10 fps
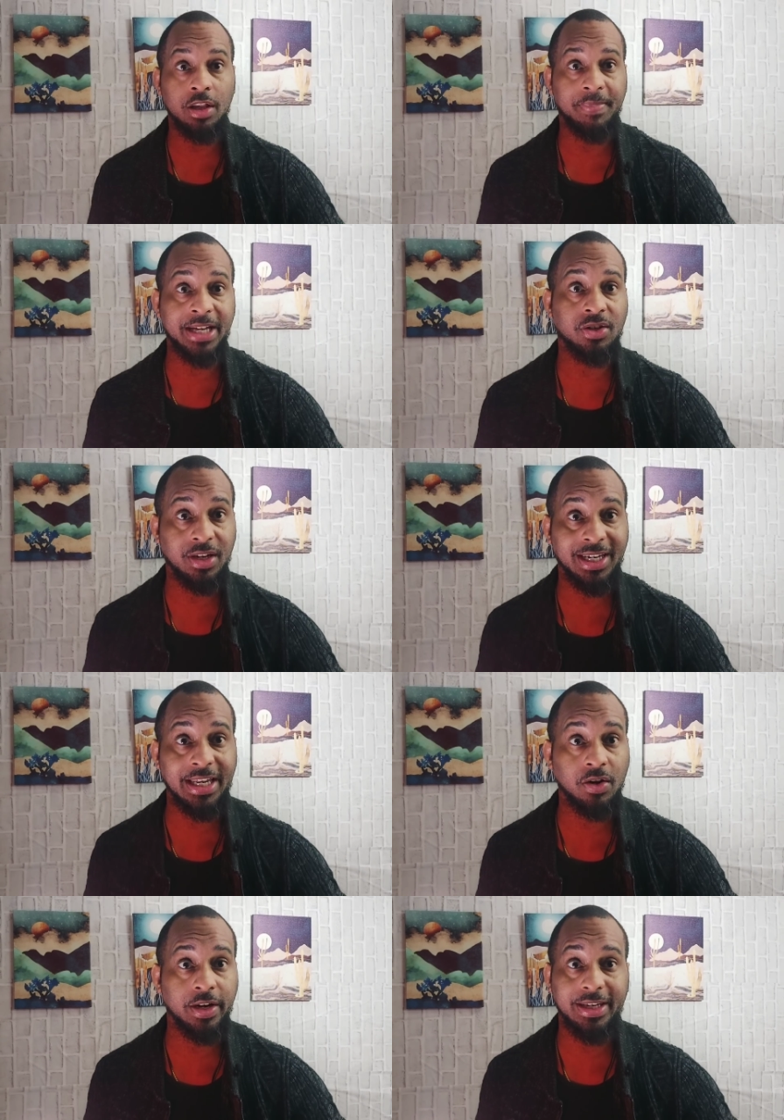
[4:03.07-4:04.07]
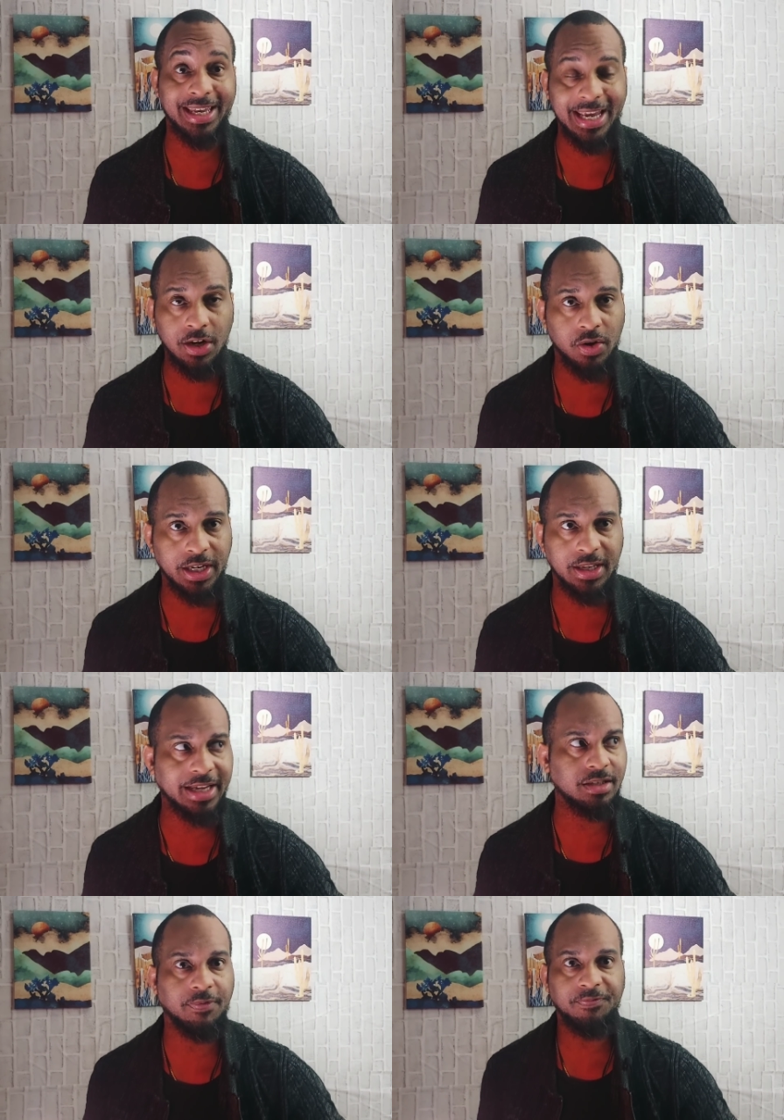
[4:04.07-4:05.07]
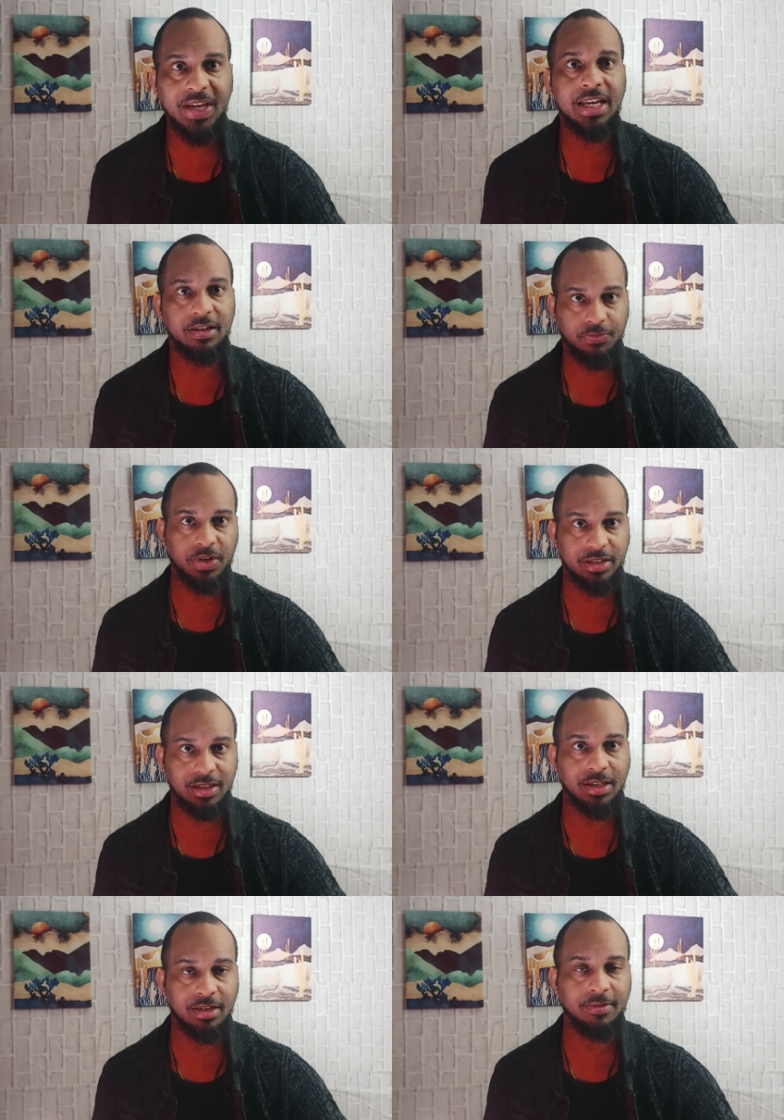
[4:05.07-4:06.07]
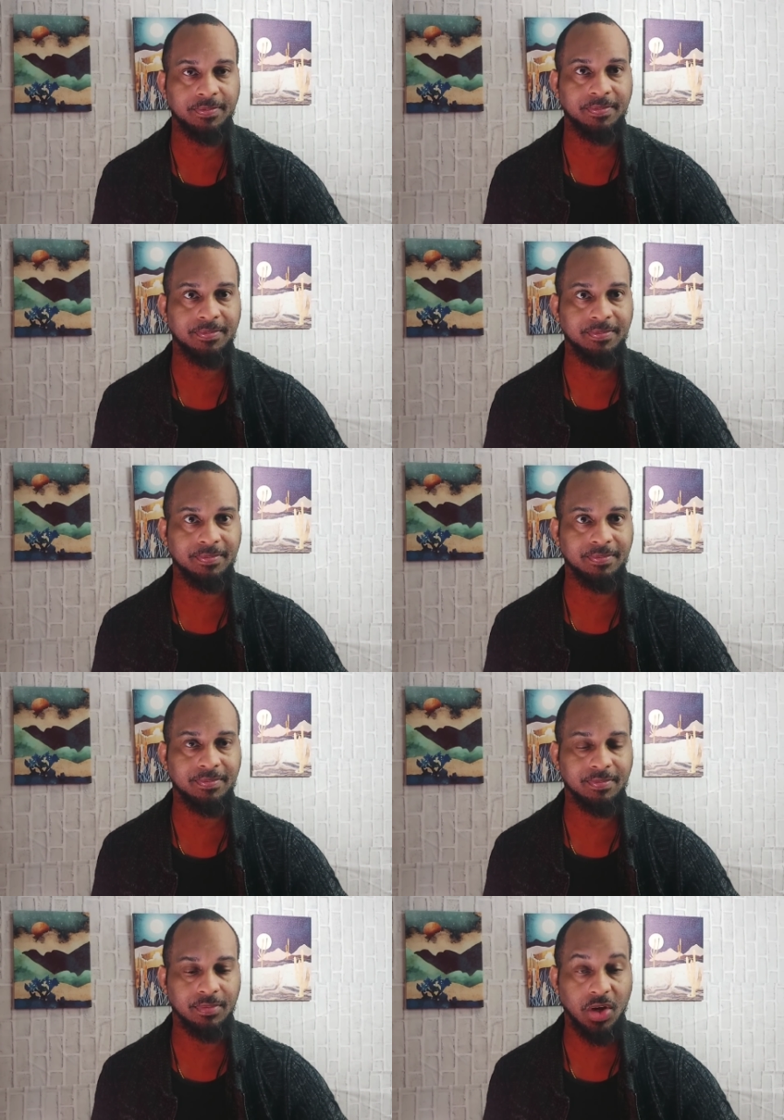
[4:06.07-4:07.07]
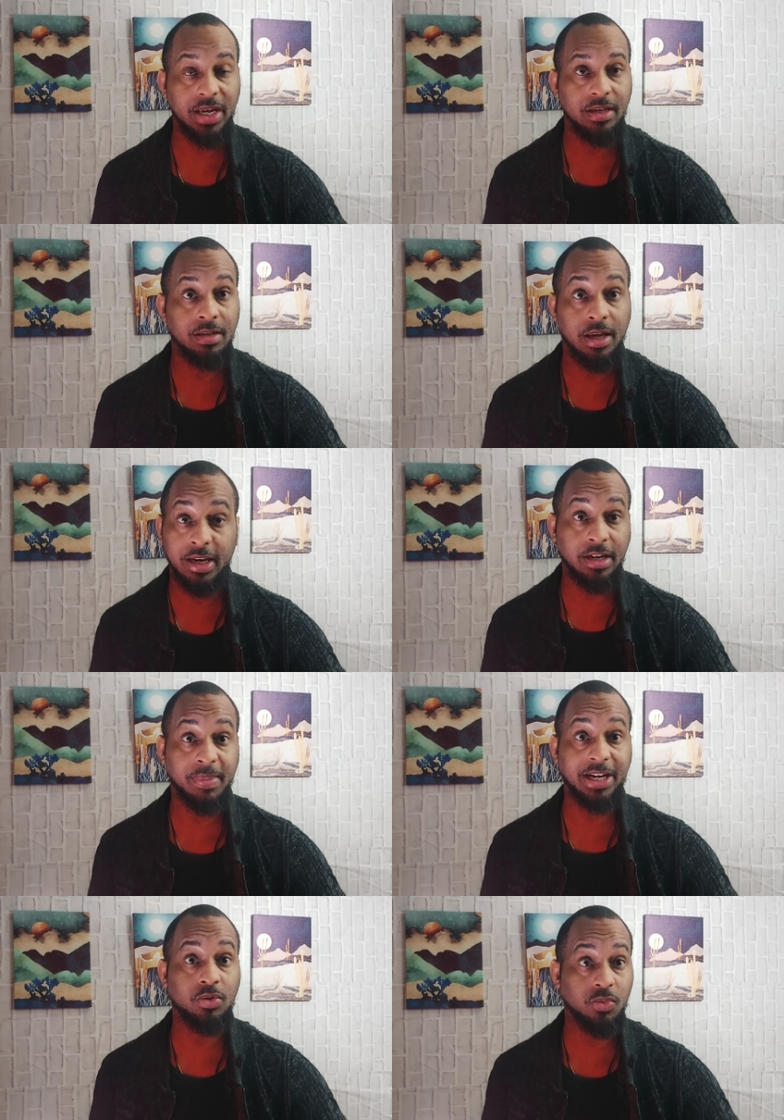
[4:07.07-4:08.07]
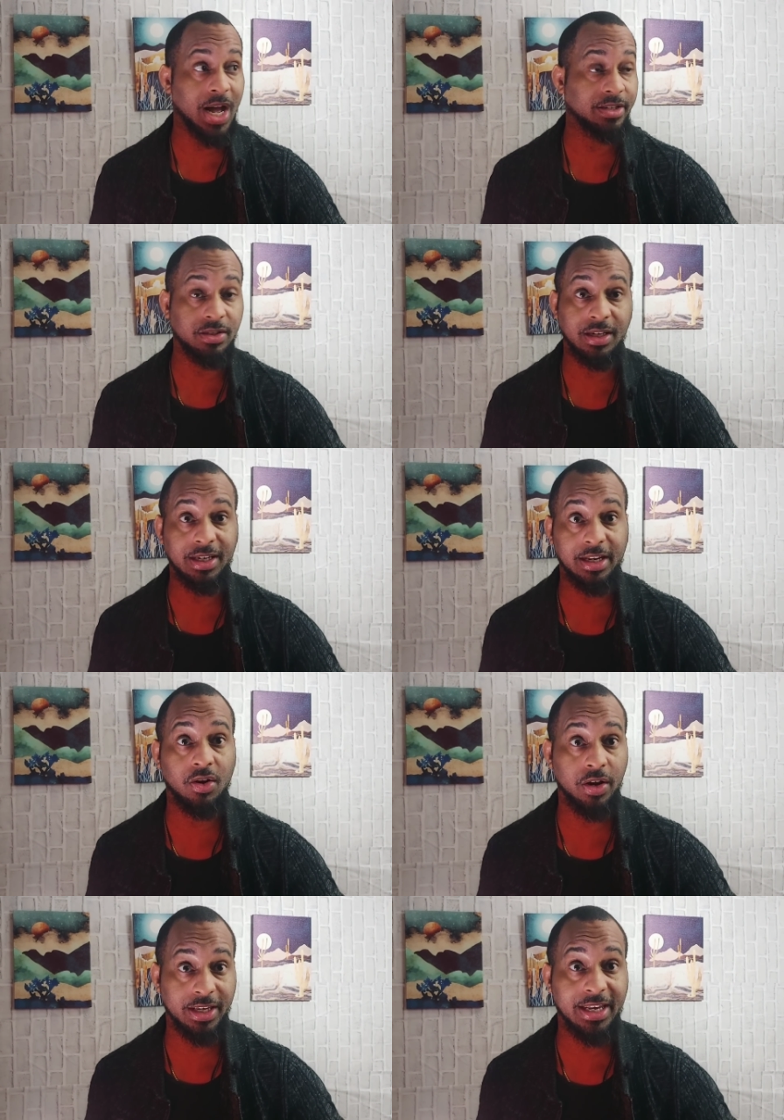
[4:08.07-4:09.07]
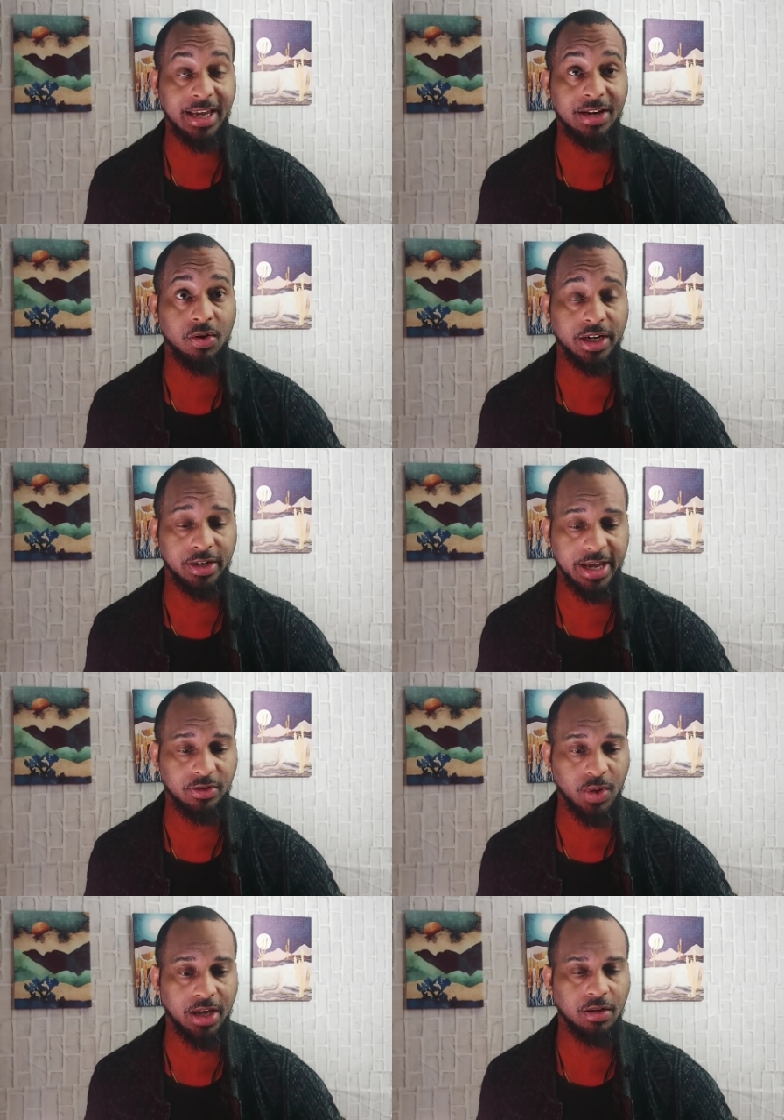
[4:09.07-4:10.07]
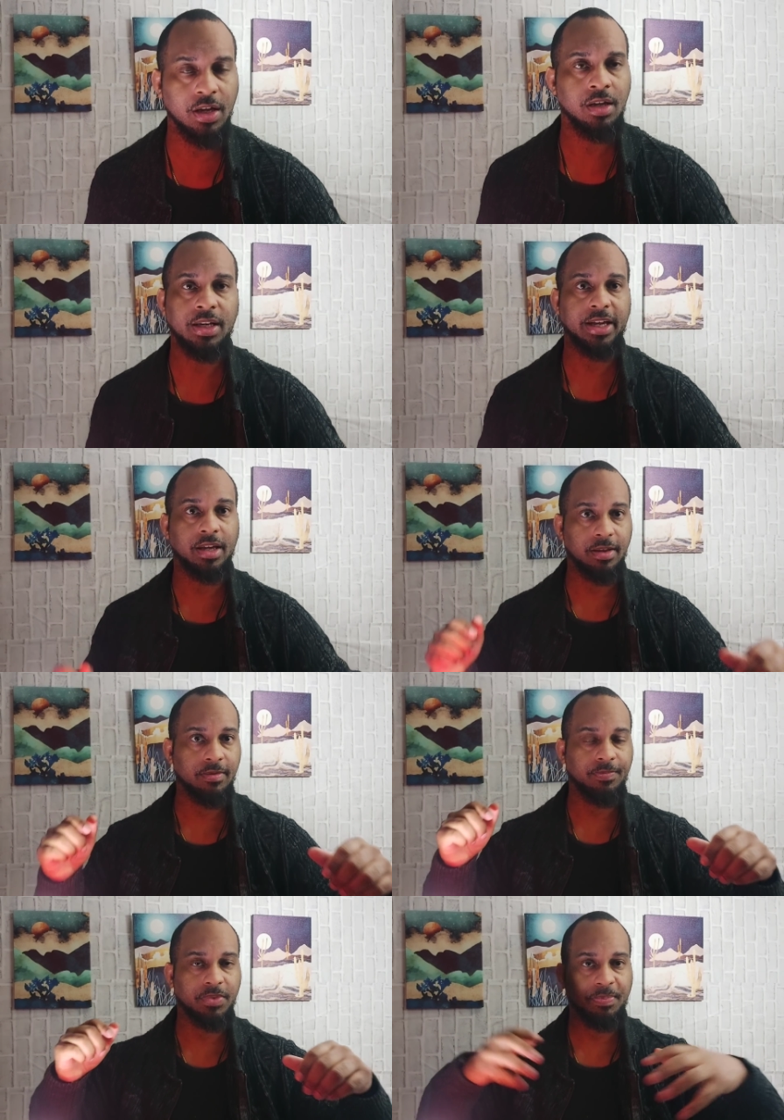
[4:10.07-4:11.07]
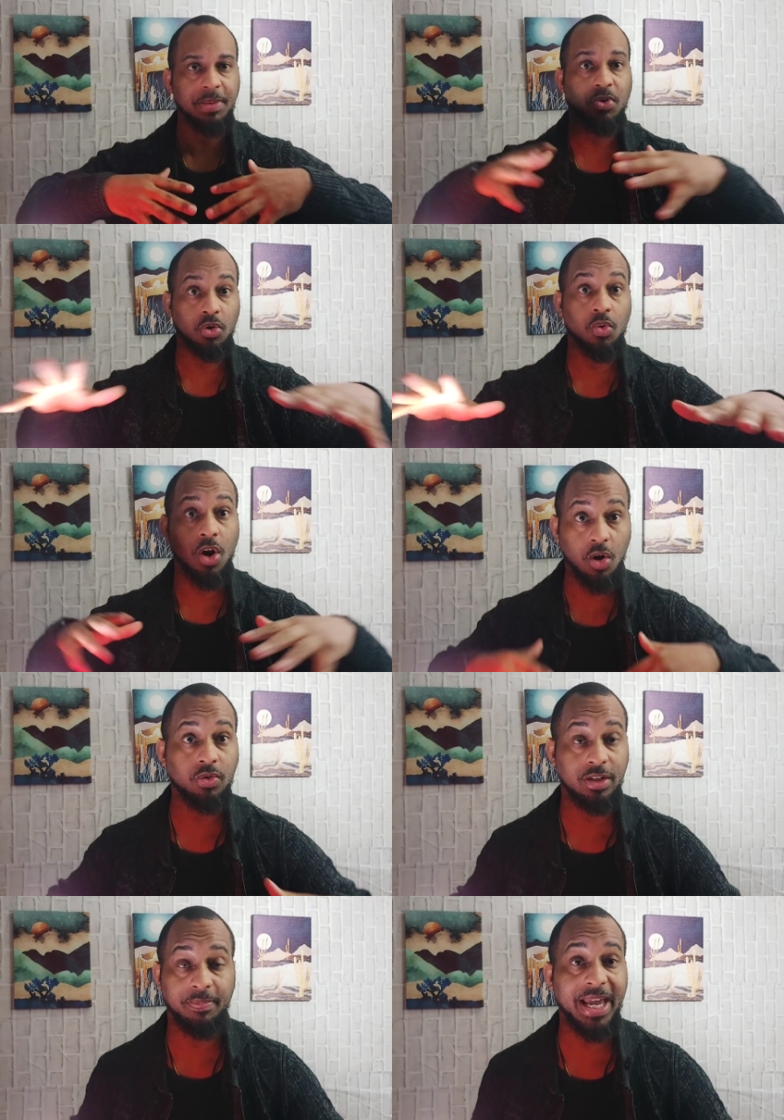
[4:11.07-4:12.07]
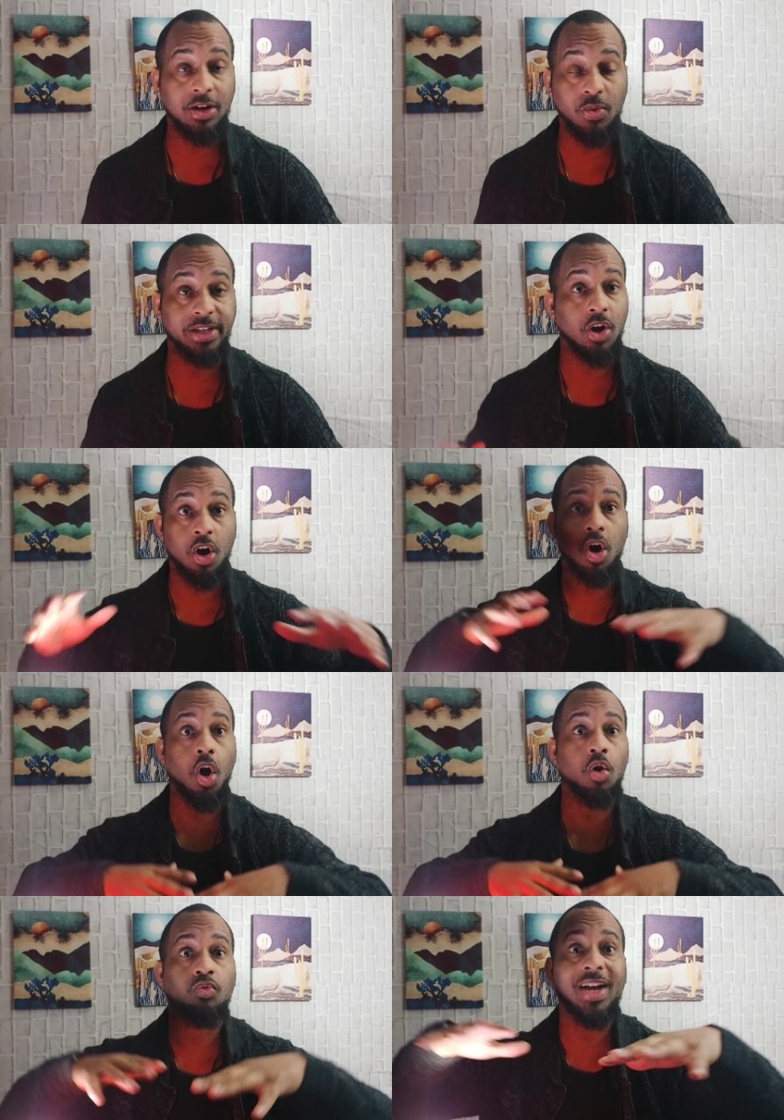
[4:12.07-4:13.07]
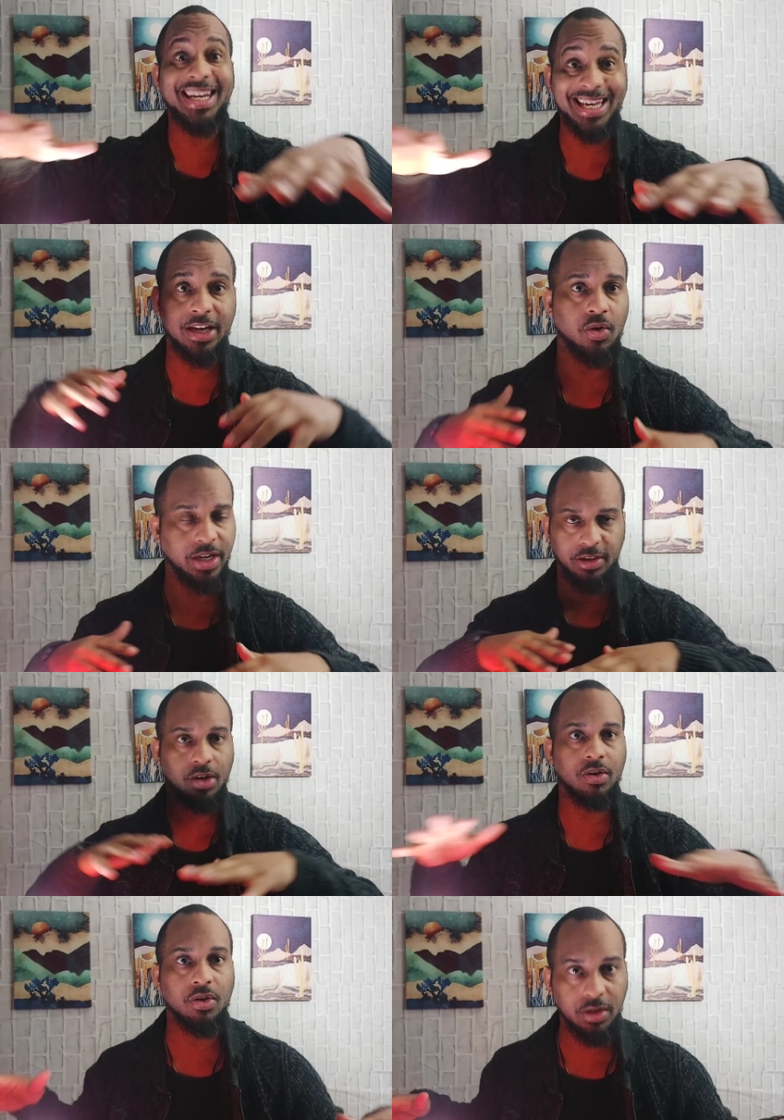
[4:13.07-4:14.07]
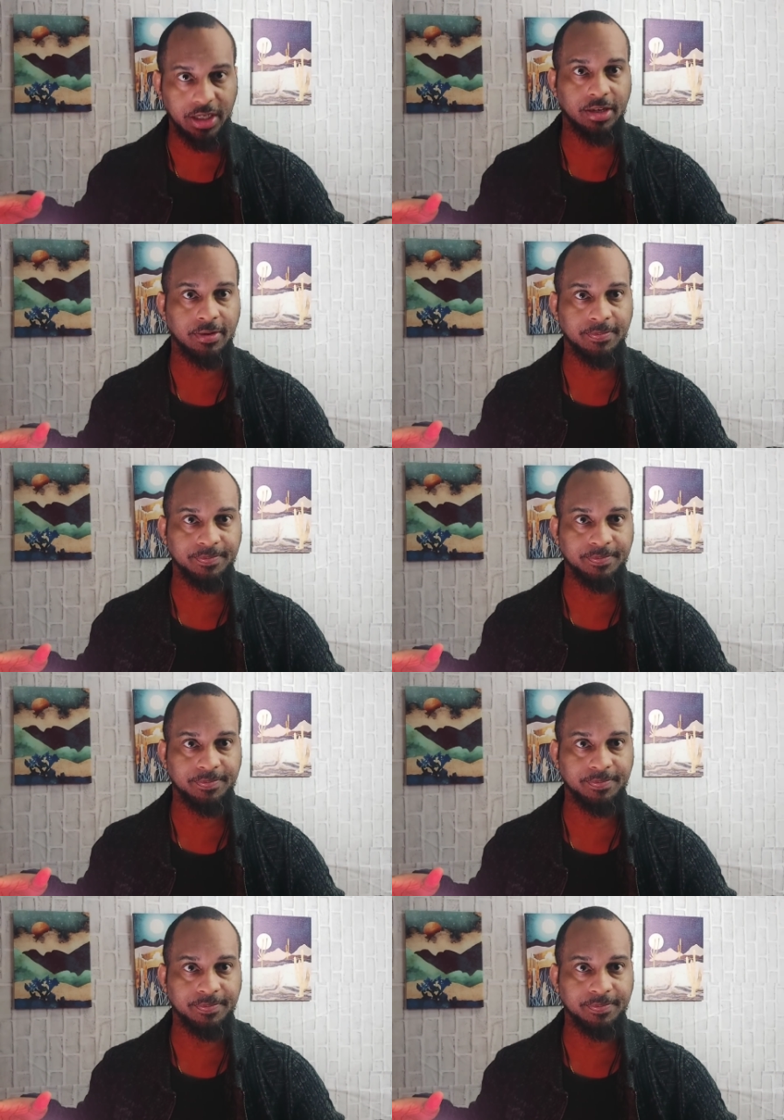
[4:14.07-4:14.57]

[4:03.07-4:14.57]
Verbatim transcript: the banks are going to get in, get in on it like it's a feeding frenzy, right? And anybody who's wise is going to get in on, get in on it as well. Like the people who are holding the bank coins are already in on it. They're early.